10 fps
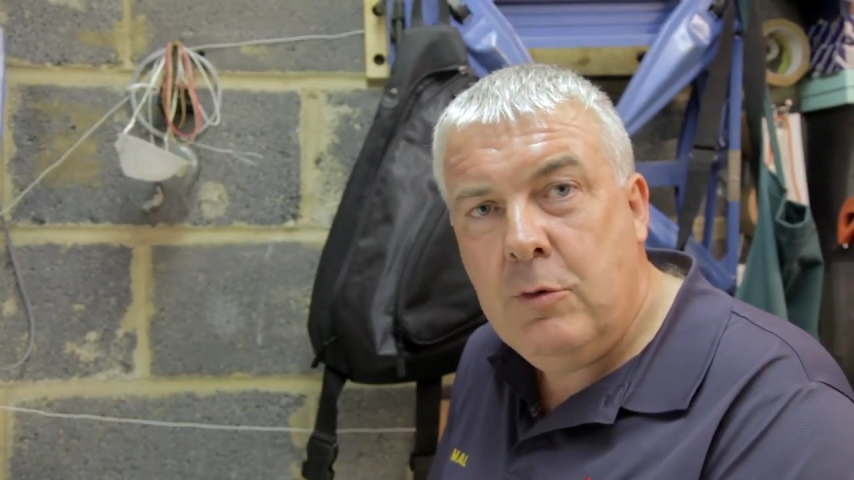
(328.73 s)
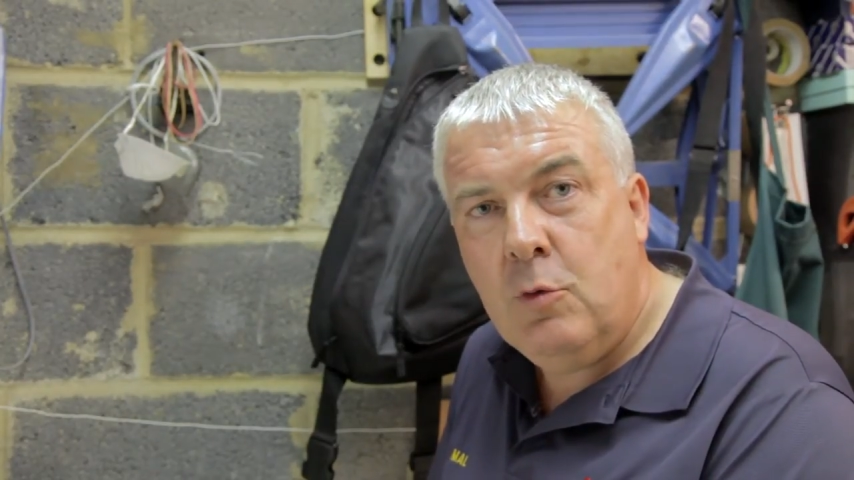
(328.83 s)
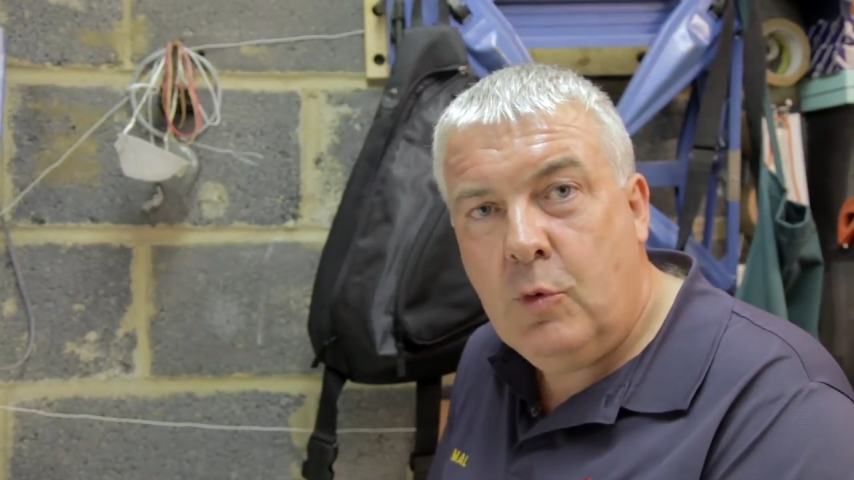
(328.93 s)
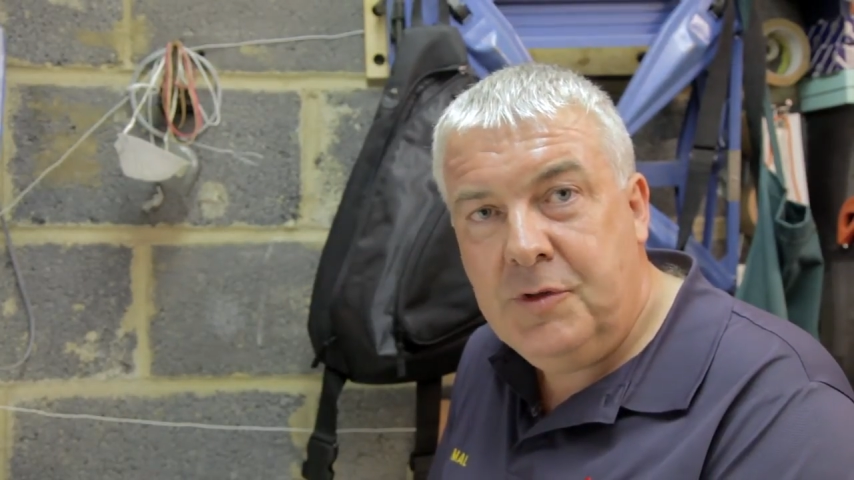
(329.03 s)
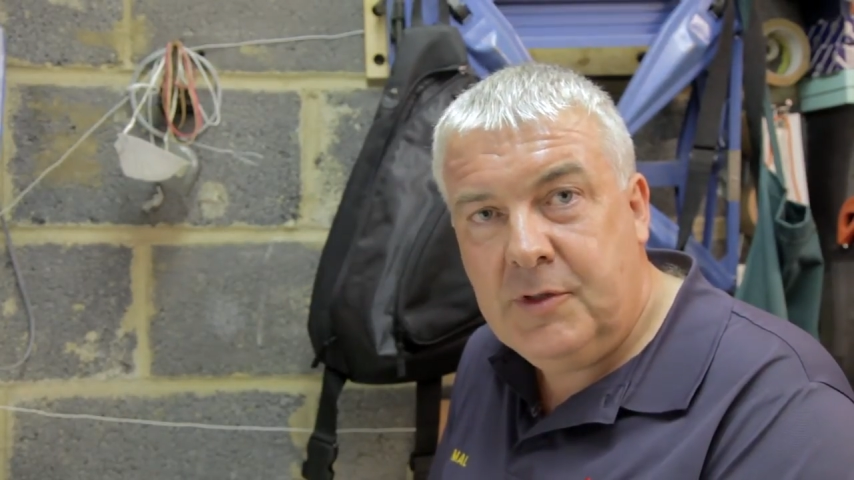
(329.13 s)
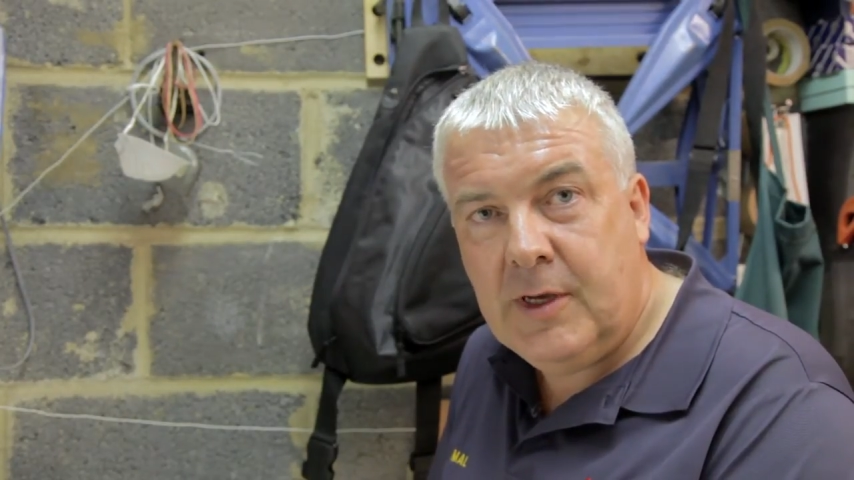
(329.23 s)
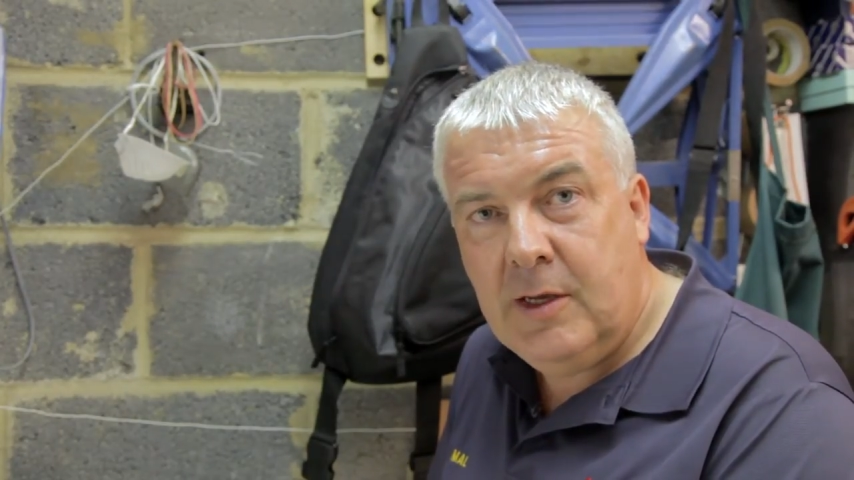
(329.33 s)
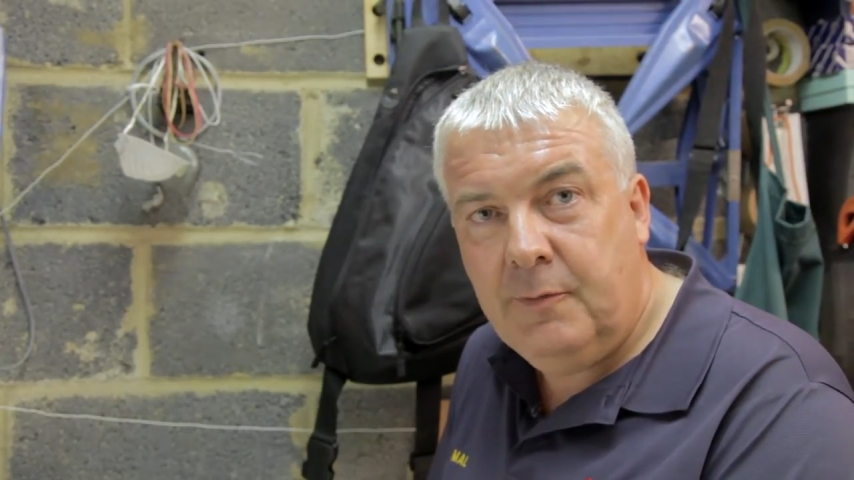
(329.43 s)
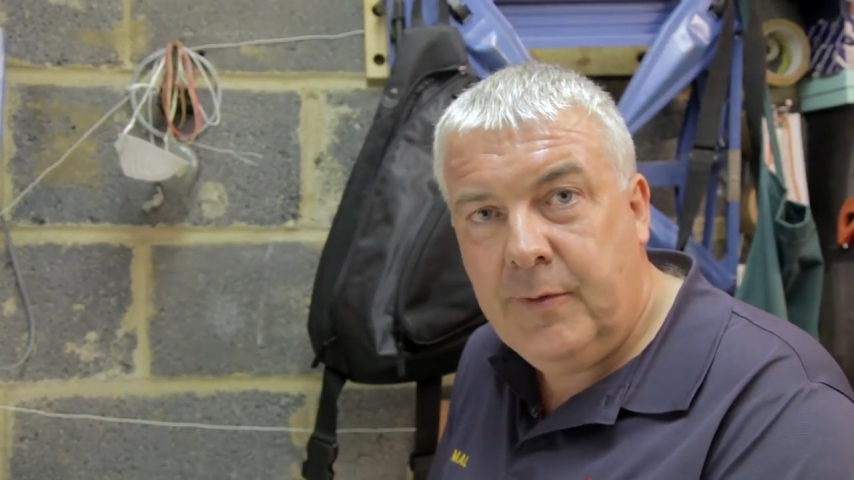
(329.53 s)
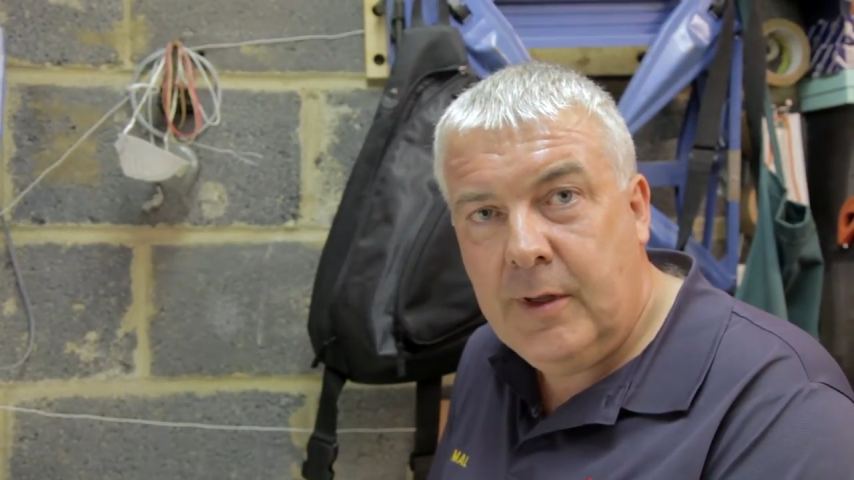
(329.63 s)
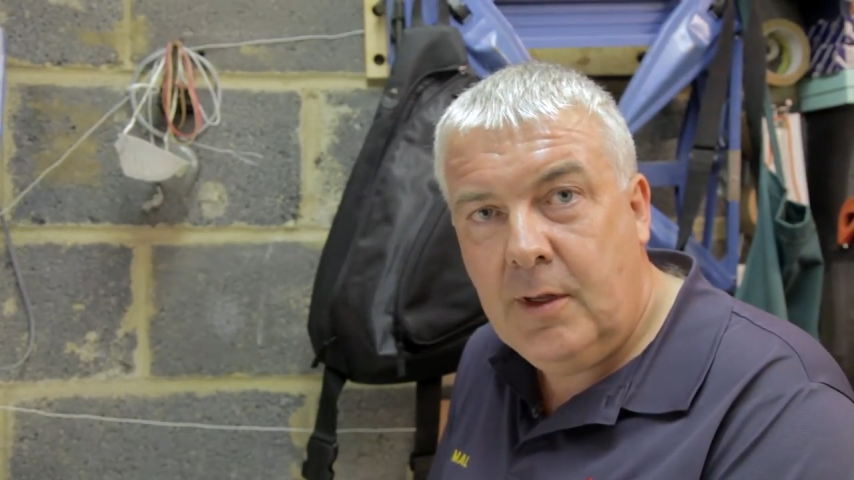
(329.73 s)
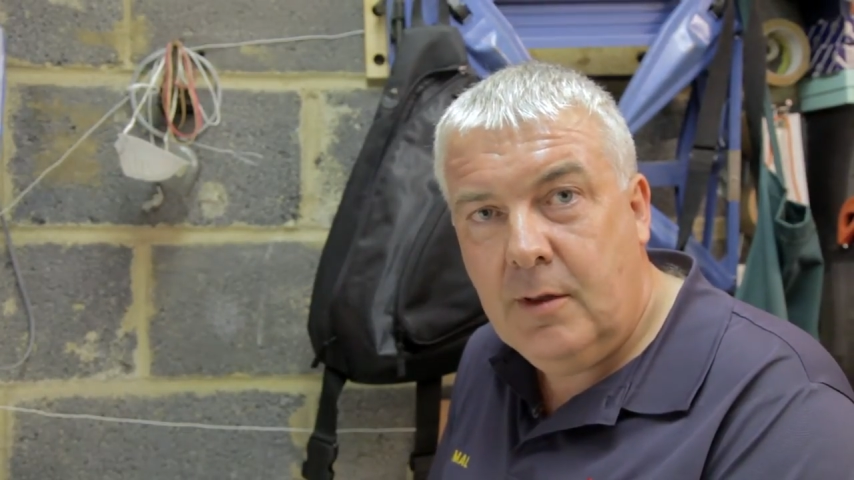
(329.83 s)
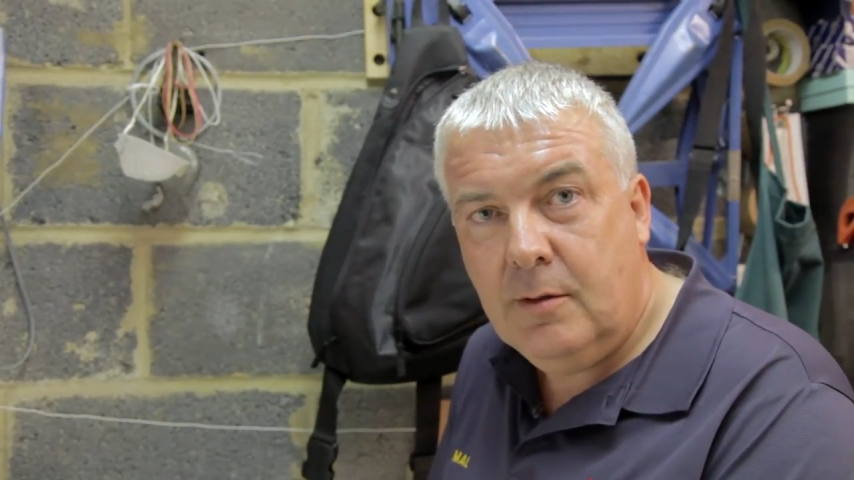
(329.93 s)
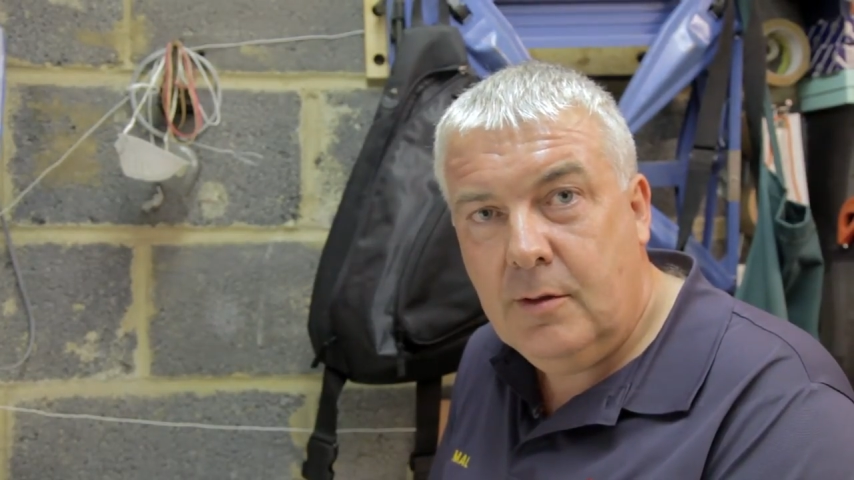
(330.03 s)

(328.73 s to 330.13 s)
out one side of the